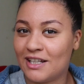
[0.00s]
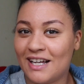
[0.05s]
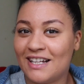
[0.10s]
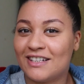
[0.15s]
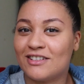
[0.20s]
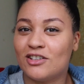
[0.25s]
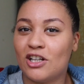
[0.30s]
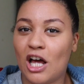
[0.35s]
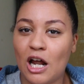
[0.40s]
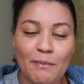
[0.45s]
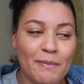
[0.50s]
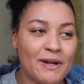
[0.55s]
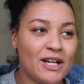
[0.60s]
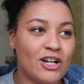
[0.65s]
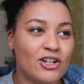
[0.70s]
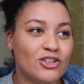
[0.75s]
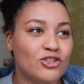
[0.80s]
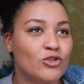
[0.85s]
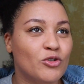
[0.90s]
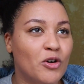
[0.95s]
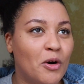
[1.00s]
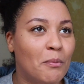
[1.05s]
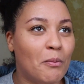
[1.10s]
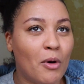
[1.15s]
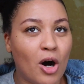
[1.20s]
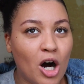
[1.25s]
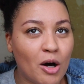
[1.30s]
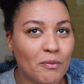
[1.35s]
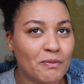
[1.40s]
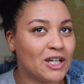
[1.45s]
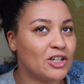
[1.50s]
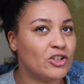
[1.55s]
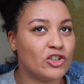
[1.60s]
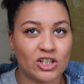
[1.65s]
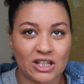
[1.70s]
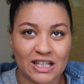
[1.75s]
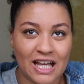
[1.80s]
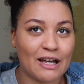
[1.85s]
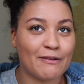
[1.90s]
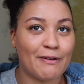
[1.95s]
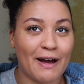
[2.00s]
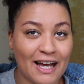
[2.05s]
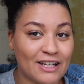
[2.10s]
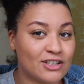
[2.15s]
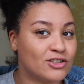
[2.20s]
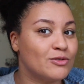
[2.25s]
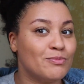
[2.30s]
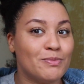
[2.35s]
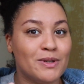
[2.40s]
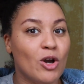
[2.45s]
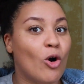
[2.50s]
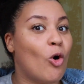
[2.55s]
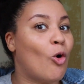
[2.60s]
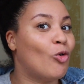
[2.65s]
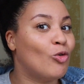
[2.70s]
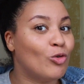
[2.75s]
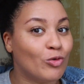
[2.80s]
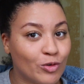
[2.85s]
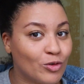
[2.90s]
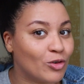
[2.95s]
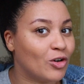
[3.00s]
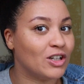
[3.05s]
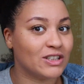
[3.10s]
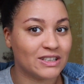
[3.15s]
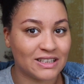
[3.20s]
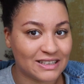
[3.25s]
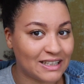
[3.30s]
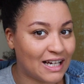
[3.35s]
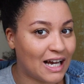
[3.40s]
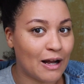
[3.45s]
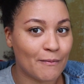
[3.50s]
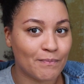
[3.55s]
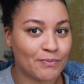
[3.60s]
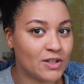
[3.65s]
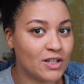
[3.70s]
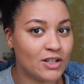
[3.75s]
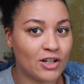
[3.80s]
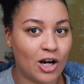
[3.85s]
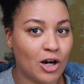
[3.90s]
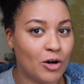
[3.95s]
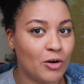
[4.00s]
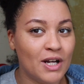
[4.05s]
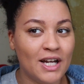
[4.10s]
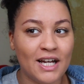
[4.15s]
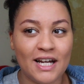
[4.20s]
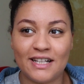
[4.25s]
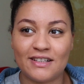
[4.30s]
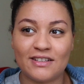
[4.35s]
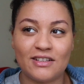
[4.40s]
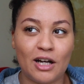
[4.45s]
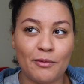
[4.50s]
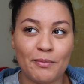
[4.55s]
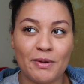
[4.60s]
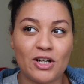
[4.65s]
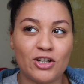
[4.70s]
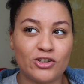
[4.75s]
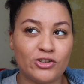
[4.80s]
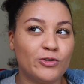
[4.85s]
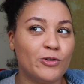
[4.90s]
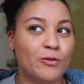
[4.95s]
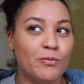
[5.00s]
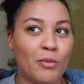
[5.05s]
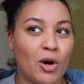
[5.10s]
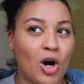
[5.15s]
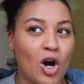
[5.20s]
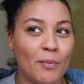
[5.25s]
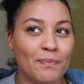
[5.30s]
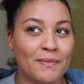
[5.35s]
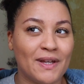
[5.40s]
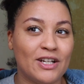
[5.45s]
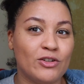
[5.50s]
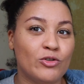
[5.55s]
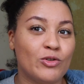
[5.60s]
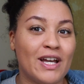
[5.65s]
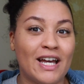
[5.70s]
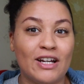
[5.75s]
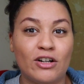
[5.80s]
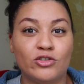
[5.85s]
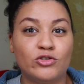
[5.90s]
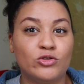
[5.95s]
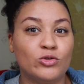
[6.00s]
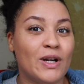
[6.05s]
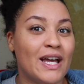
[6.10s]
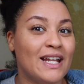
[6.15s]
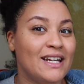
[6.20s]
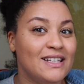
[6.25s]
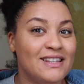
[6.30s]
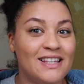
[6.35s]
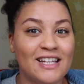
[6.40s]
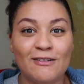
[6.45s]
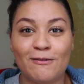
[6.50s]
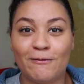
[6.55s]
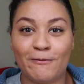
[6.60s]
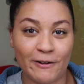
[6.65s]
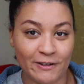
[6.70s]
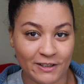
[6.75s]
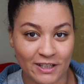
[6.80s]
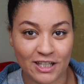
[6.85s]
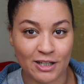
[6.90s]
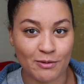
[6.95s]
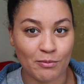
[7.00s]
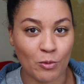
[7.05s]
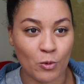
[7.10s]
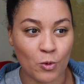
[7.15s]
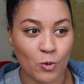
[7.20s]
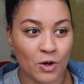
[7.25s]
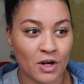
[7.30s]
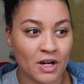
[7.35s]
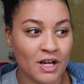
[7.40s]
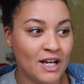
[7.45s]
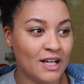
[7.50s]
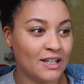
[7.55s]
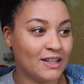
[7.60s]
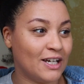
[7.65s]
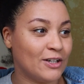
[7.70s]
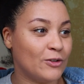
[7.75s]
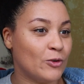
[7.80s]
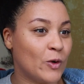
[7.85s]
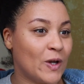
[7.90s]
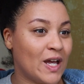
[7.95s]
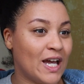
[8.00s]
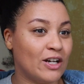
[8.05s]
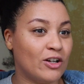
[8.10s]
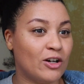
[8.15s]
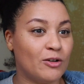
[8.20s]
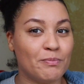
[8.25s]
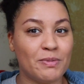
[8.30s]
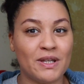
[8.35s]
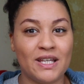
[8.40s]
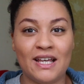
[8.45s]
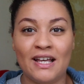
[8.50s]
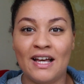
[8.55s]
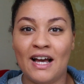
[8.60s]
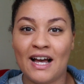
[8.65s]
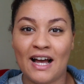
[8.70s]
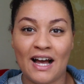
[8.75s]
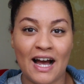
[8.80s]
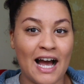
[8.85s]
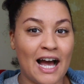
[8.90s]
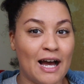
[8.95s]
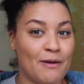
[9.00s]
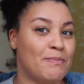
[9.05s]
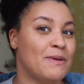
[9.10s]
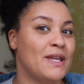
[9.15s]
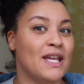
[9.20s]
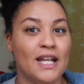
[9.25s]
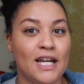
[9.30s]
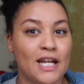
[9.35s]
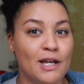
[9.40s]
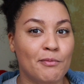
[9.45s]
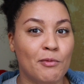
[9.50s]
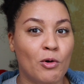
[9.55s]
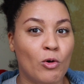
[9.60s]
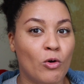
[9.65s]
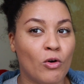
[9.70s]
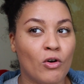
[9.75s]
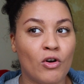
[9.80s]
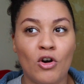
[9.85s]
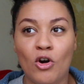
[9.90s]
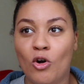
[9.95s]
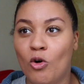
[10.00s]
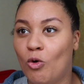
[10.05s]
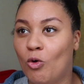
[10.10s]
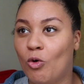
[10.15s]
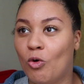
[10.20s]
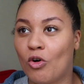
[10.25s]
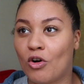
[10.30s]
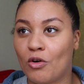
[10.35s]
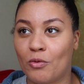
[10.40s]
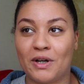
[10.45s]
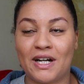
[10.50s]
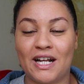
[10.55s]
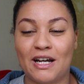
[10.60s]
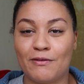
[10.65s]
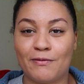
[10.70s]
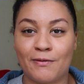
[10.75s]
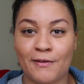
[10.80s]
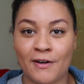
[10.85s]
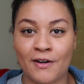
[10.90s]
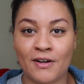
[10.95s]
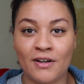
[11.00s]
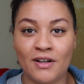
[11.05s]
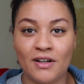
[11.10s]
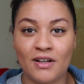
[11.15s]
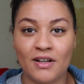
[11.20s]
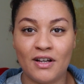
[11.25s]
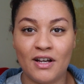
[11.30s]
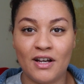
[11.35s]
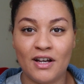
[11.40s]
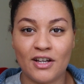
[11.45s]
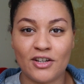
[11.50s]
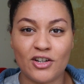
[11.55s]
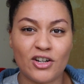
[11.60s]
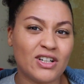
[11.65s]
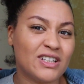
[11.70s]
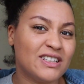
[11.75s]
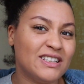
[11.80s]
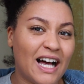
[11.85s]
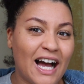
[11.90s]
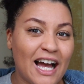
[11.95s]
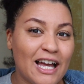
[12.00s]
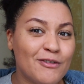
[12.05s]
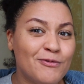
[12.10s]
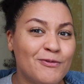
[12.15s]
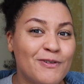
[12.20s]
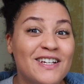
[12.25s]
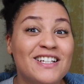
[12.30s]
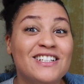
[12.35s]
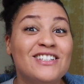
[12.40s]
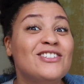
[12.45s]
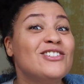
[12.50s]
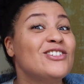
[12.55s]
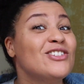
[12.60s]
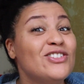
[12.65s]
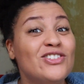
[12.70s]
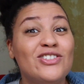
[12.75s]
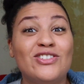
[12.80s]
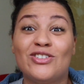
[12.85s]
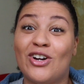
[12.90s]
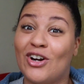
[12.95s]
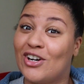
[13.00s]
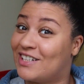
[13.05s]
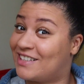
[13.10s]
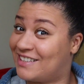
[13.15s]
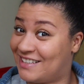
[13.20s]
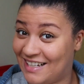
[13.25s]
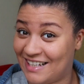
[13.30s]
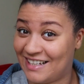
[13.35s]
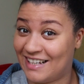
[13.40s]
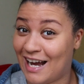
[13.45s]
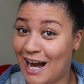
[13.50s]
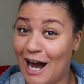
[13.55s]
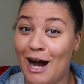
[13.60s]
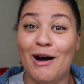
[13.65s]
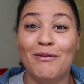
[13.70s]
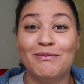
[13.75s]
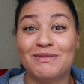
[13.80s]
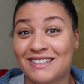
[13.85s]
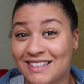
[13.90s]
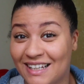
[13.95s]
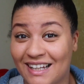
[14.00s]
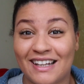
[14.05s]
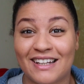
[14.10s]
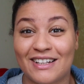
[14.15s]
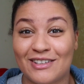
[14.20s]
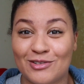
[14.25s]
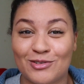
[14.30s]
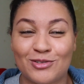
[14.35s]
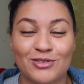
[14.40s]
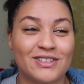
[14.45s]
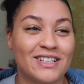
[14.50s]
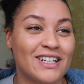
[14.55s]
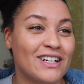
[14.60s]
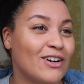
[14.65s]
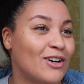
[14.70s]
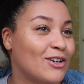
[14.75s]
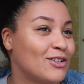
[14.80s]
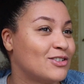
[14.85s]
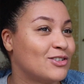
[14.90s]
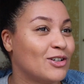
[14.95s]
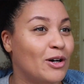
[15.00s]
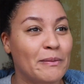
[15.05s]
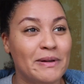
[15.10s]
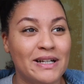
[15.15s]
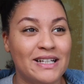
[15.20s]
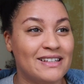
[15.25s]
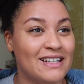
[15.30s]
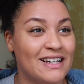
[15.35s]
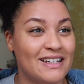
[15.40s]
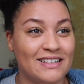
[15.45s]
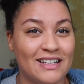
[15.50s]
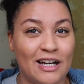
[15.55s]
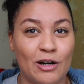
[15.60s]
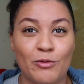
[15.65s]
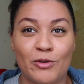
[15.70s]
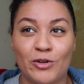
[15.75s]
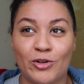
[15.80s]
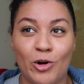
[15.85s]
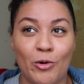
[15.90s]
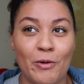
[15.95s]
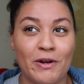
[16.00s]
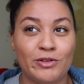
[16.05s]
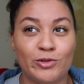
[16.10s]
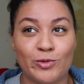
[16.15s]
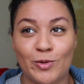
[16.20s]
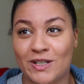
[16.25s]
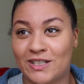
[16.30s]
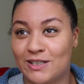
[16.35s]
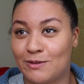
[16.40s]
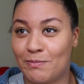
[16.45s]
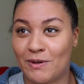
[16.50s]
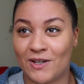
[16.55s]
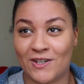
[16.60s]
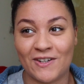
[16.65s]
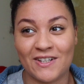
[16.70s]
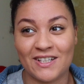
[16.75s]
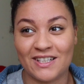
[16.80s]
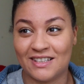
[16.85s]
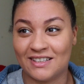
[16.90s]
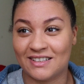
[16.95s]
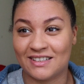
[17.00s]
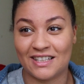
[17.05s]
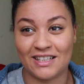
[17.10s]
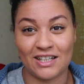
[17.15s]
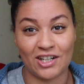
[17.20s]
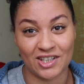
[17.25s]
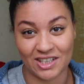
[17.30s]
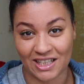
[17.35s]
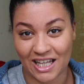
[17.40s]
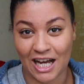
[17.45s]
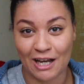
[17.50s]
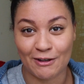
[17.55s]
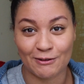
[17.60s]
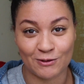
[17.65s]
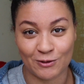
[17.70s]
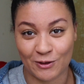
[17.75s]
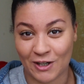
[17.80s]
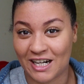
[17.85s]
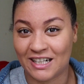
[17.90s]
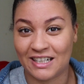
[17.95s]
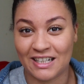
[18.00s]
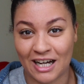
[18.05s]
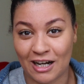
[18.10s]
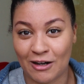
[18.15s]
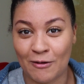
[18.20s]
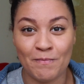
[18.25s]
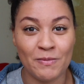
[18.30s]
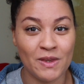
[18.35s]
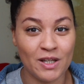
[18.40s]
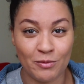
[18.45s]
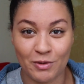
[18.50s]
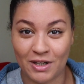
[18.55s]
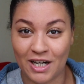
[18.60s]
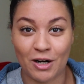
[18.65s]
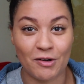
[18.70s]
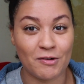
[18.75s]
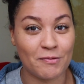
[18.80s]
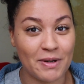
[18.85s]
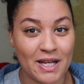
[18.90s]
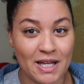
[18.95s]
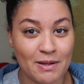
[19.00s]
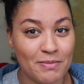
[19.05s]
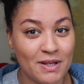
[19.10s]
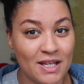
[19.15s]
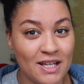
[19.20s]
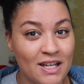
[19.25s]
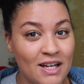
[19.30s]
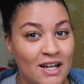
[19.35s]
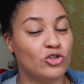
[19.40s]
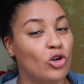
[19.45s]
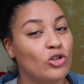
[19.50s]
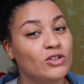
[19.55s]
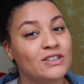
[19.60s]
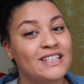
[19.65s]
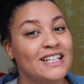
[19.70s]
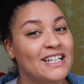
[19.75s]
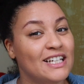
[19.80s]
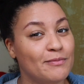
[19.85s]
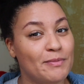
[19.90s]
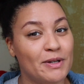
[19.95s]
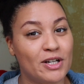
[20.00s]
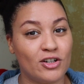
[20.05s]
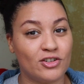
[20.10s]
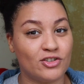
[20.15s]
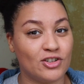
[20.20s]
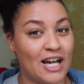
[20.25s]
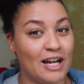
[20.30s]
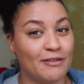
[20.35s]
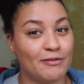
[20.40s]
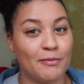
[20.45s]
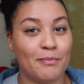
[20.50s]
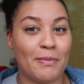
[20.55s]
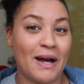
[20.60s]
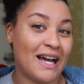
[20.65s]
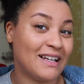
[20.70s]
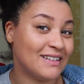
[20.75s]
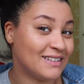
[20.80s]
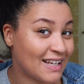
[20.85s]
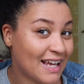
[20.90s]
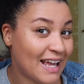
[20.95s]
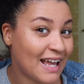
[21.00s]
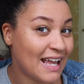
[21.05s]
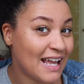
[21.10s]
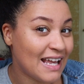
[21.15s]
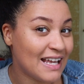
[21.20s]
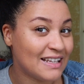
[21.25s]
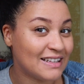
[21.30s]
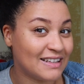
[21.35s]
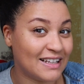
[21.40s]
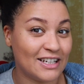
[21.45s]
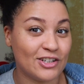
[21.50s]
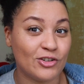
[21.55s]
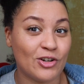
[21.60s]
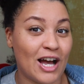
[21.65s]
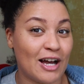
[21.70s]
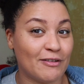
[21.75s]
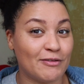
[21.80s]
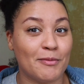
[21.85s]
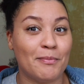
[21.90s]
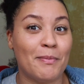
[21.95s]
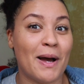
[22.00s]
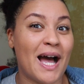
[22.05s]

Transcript: it's not because you're a mom that your life has to be over all the time, you know? It's not because you're a mom that you cannot do anything fun anymore, that you cannot be happy anymore or whatever your life is just starting. I'm telling you, there are so many things that we're going to experience in our lives right now with our baby. Don't think because you have a bad day that you have a